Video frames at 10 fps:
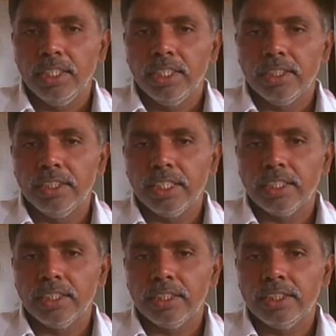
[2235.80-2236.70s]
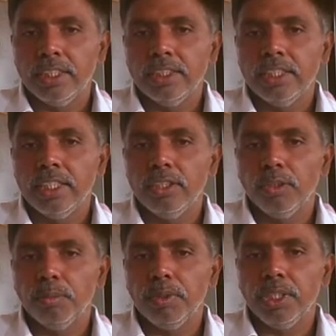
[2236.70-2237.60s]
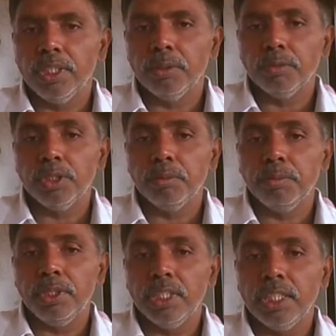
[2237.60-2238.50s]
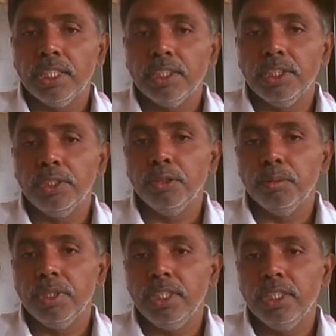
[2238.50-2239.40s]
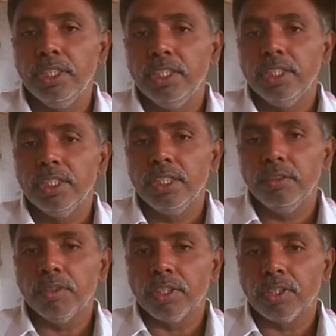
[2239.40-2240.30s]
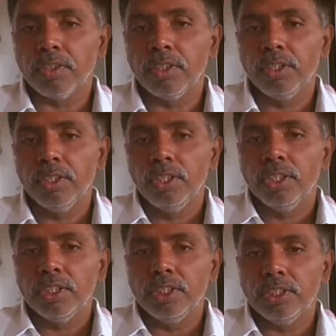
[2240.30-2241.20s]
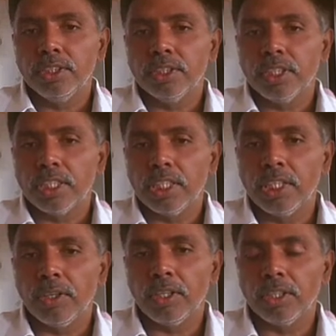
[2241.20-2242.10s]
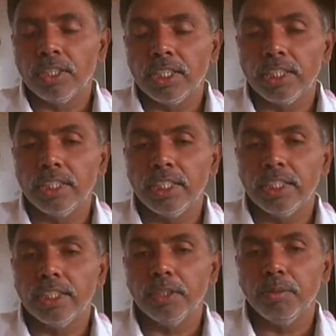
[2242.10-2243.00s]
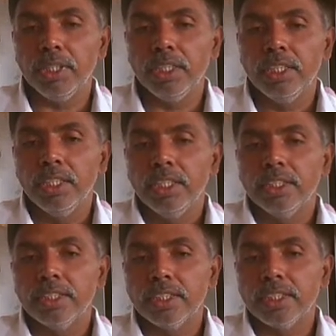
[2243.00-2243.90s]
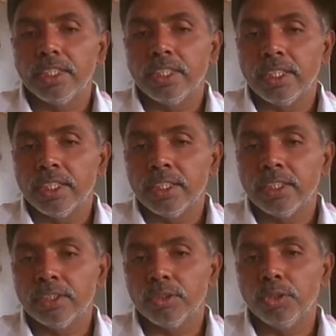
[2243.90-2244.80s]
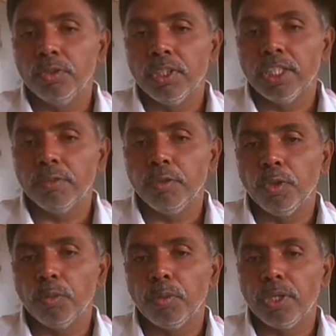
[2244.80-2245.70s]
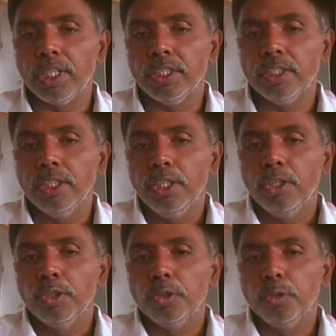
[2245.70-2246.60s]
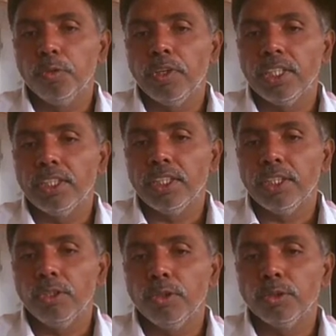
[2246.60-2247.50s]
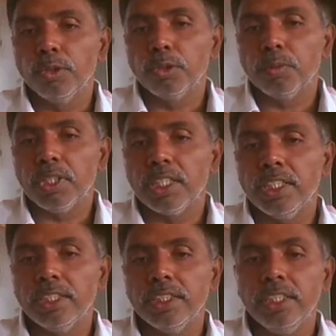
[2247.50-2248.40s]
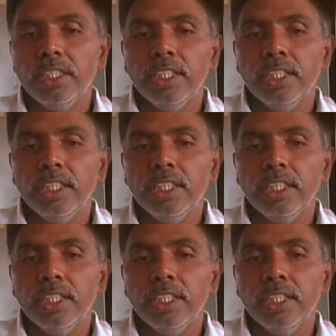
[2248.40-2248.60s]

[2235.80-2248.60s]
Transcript: And then change in entropy mCp ln T2 by T1. This is at 1300 by 600. So you will get 4.253 kilojoules per kg